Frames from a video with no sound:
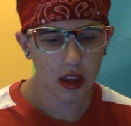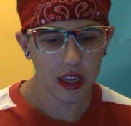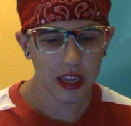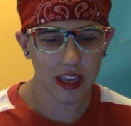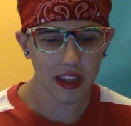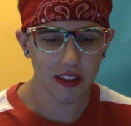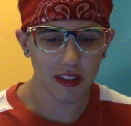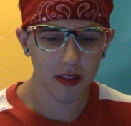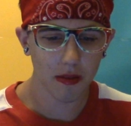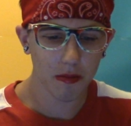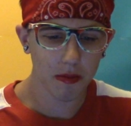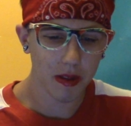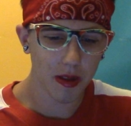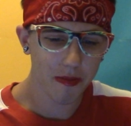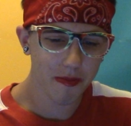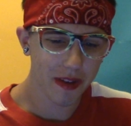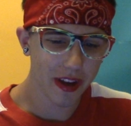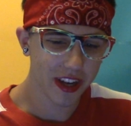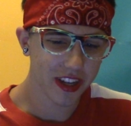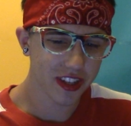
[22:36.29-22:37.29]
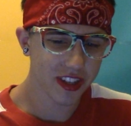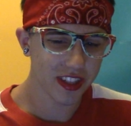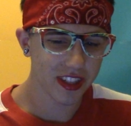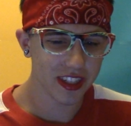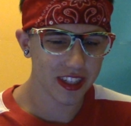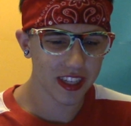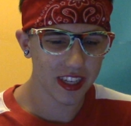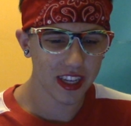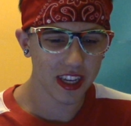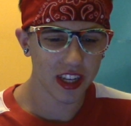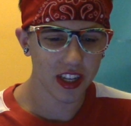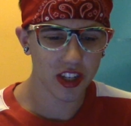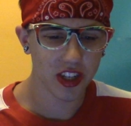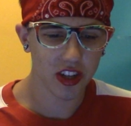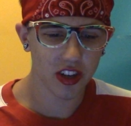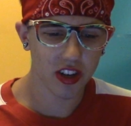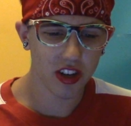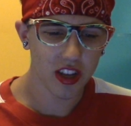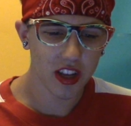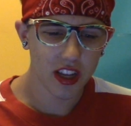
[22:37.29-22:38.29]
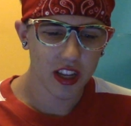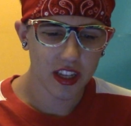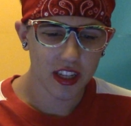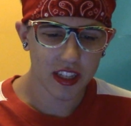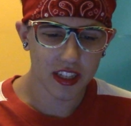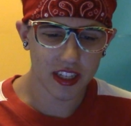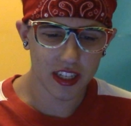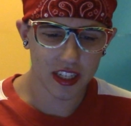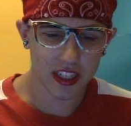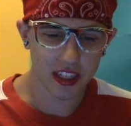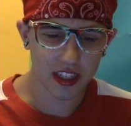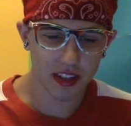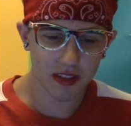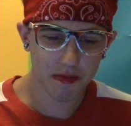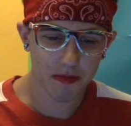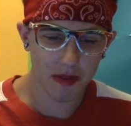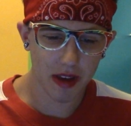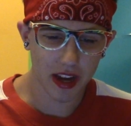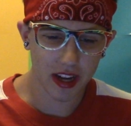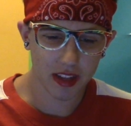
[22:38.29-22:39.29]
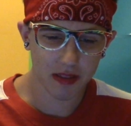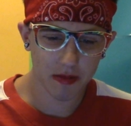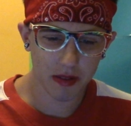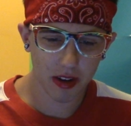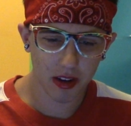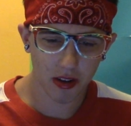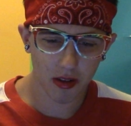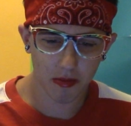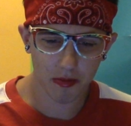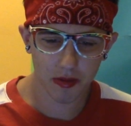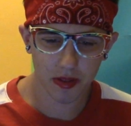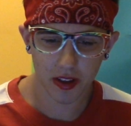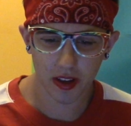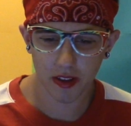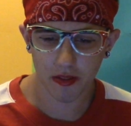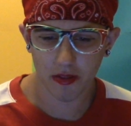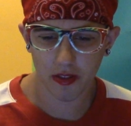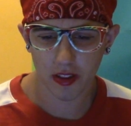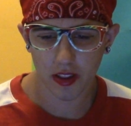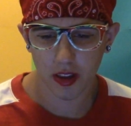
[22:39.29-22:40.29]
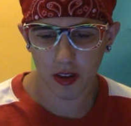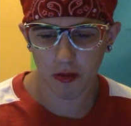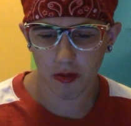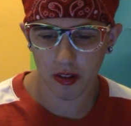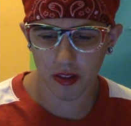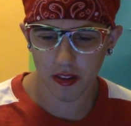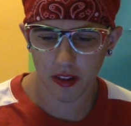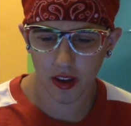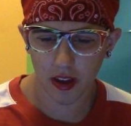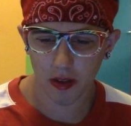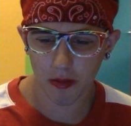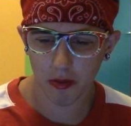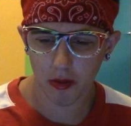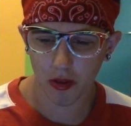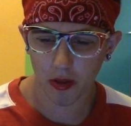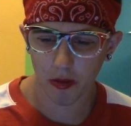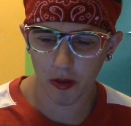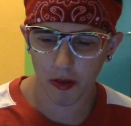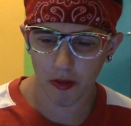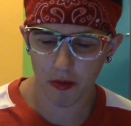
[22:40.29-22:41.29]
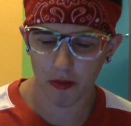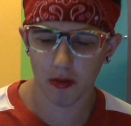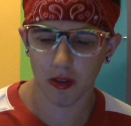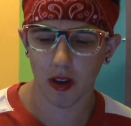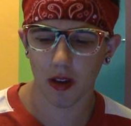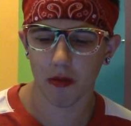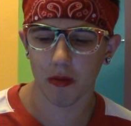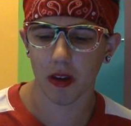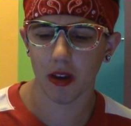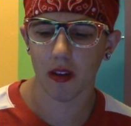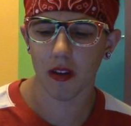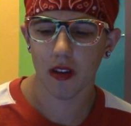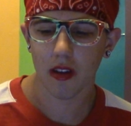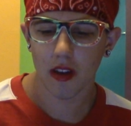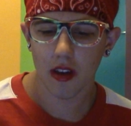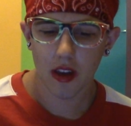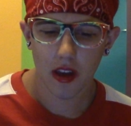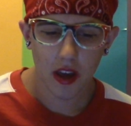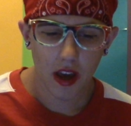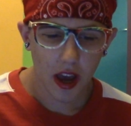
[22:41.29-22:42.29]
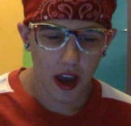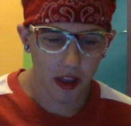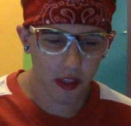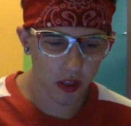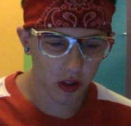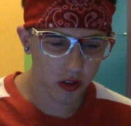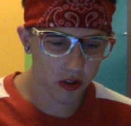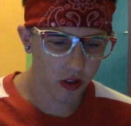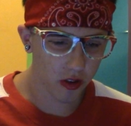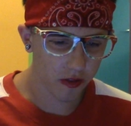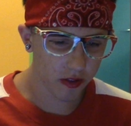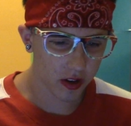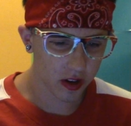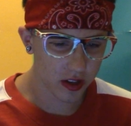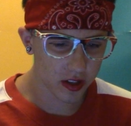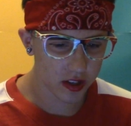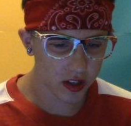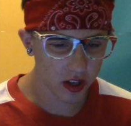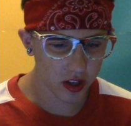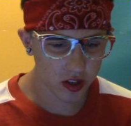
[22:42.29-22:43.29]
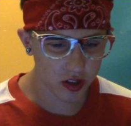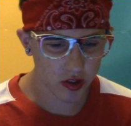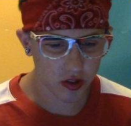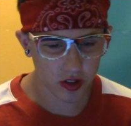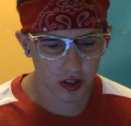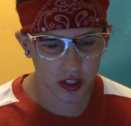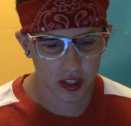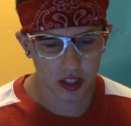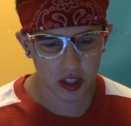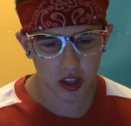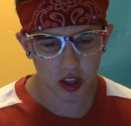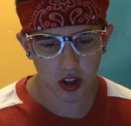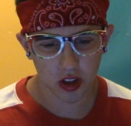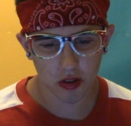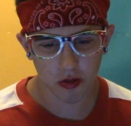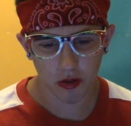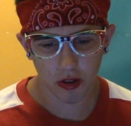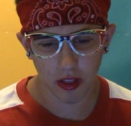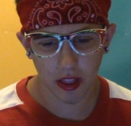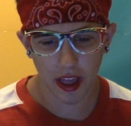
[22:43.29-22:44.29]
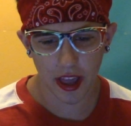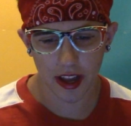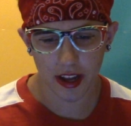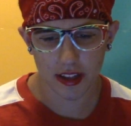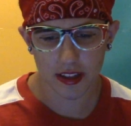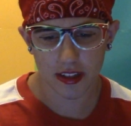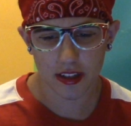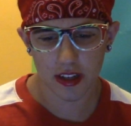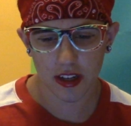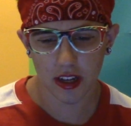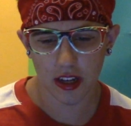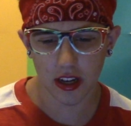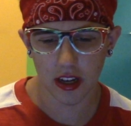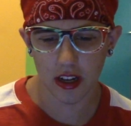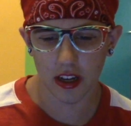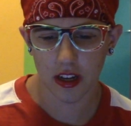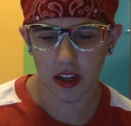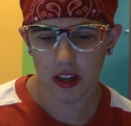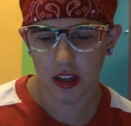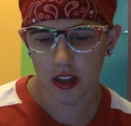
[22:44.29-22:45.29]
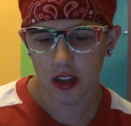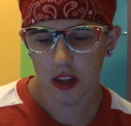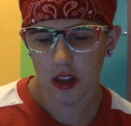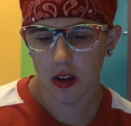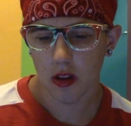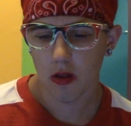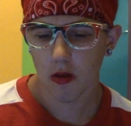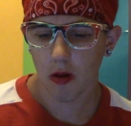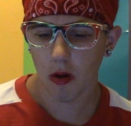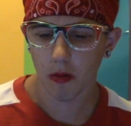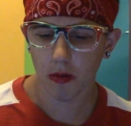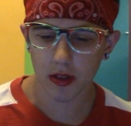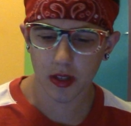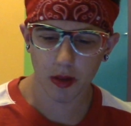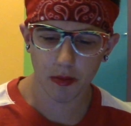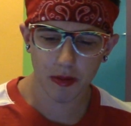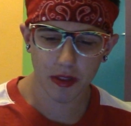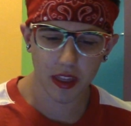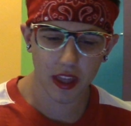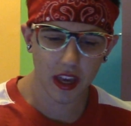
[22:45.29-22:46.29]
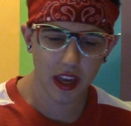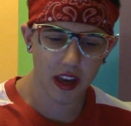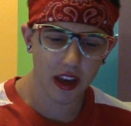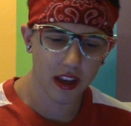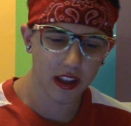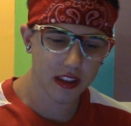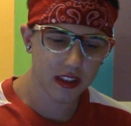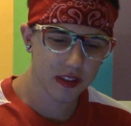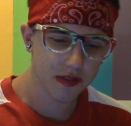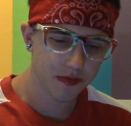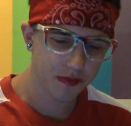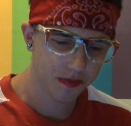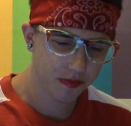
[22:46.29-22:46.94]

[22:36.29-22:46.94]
get some lip action, Zeke, I cheered. Zeke smacked my arm playfully once I had pulled away from Tommy. I looked over and saw Trace looked relaxed. Huh, what was up with that?